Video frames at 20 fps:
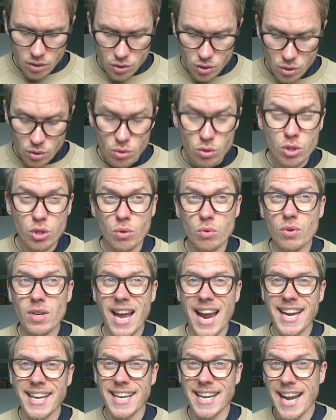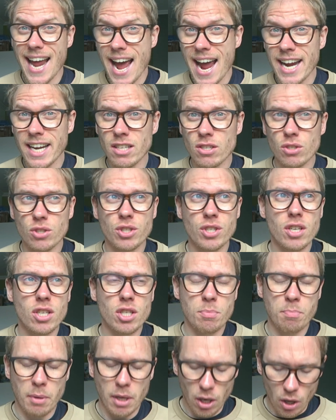to 299, so
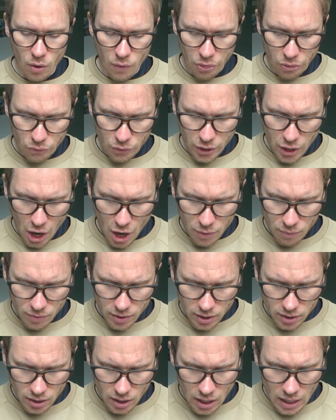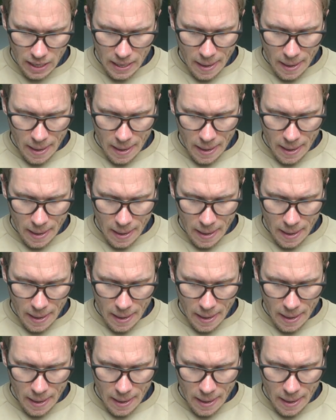just below 300.